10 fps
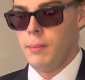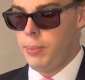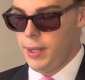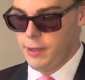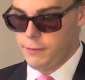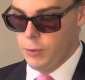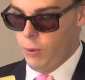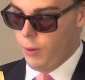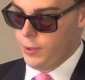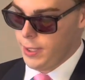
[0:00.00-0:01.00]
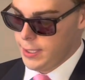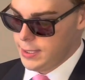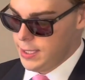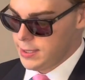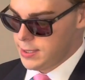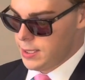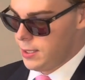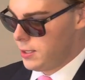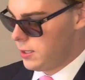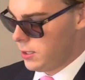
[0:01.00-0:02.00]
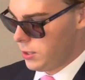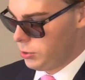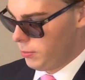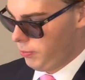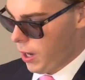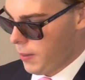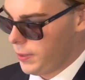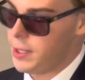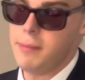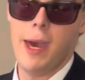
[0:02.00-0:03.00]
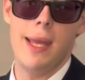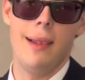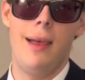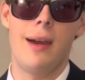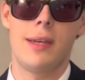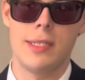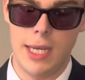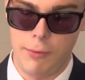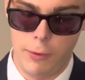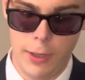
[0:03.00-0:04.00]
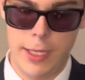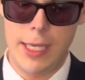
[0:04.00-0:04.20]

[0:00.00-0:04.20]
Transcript: But if you want one like this, you're probably gonna be out of luck because I really